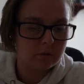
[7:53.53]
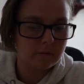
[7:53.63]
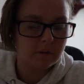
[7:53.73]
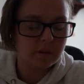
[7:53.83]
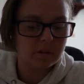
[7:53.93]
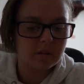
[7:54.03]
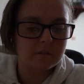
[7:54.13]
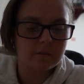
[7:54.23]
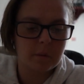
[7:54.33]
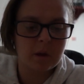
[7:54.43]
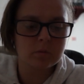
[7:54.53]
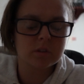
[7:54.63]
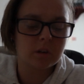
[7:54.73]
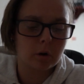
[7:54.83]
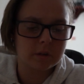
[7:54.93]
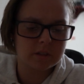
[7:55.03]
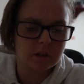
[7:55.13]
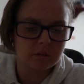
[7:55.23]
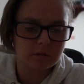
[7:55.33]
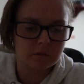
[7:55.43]
think think for me was the
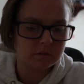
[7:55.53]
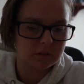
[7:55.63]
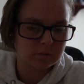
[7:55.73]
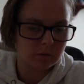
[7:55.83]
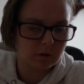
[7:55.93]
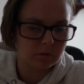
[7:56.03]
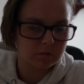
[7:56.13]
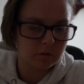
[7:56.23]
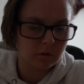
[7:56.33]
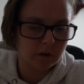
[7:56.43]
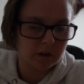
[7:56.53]
19th because that's what it looks like,